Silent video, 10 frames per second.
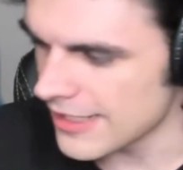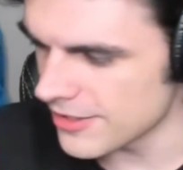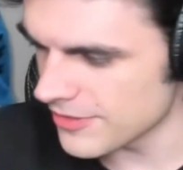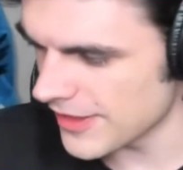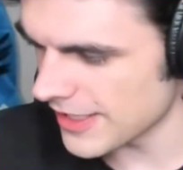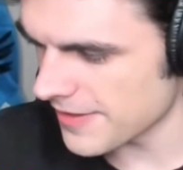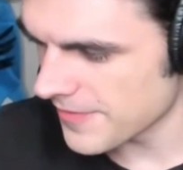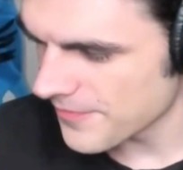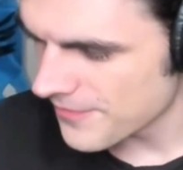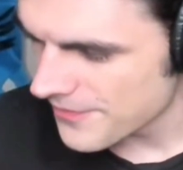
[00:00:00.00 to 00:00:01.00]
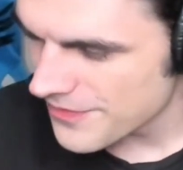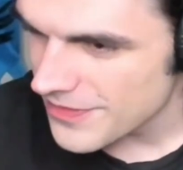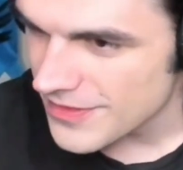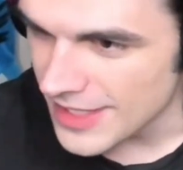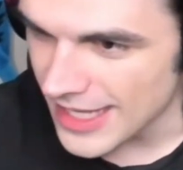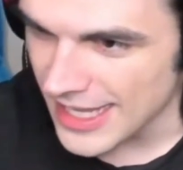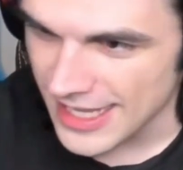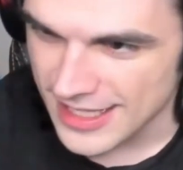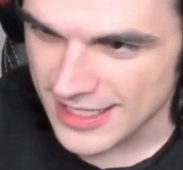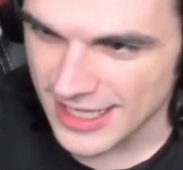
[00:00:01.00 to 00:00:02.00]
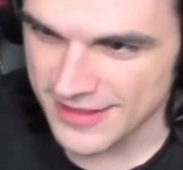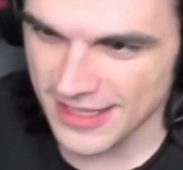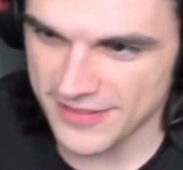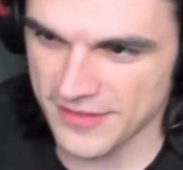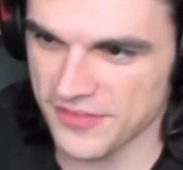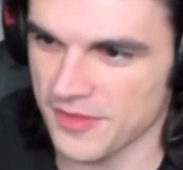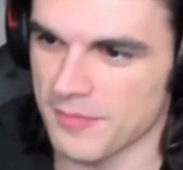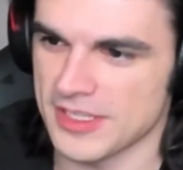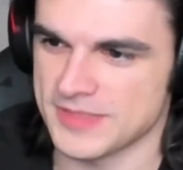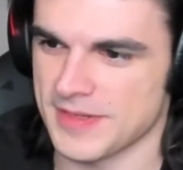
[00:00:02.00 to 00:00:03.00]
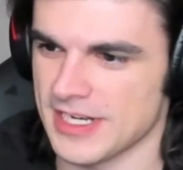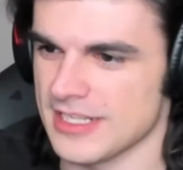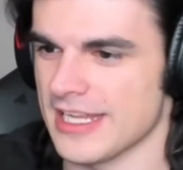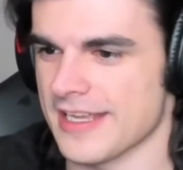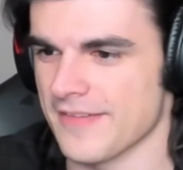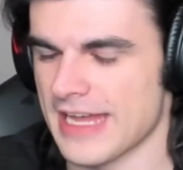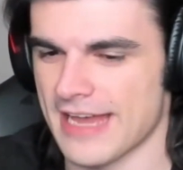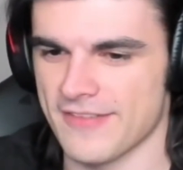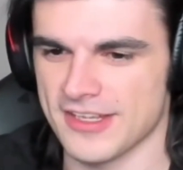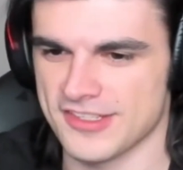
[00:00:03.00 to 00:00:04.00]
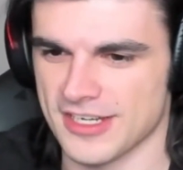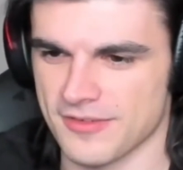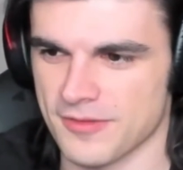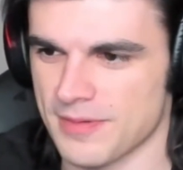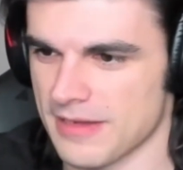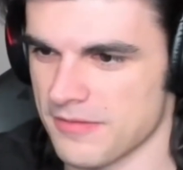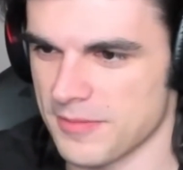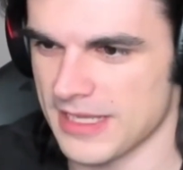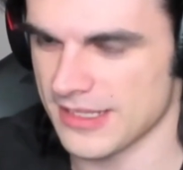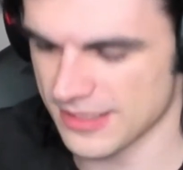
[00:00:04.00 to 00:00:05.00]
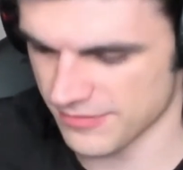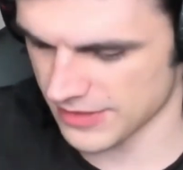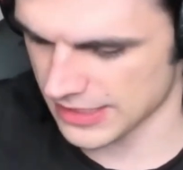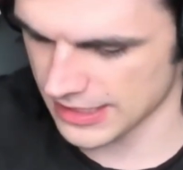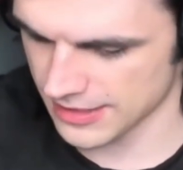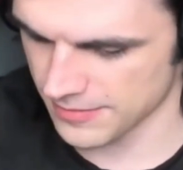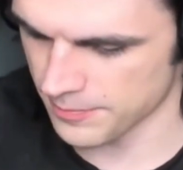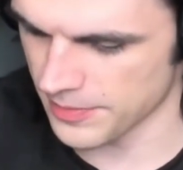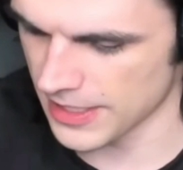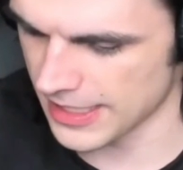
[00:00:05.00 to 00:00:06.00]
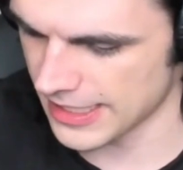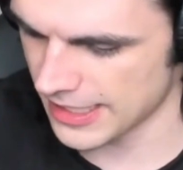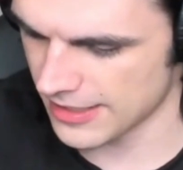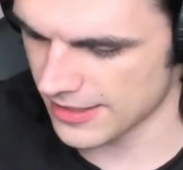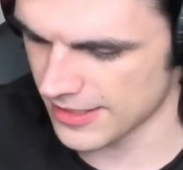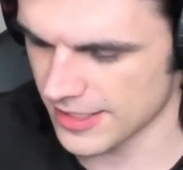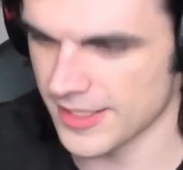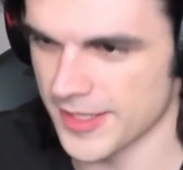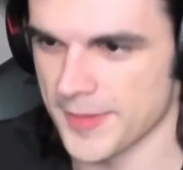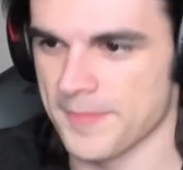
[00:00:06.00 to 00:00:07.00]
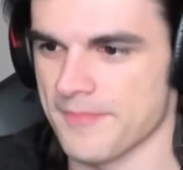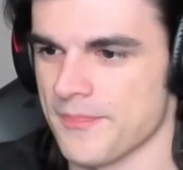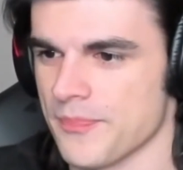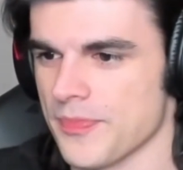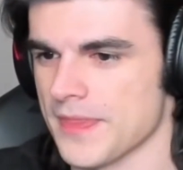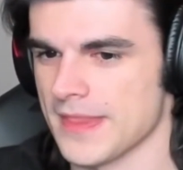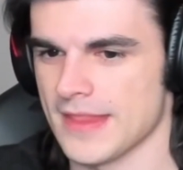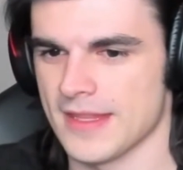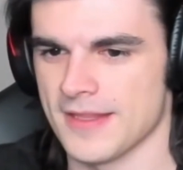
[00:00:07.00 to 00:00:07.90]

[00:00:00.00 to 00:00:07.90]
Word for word: Yeah, I do think keep on trucking. Yeah, yeah I, I think for the most part, like having a truck would probably be inconvenient, but um, it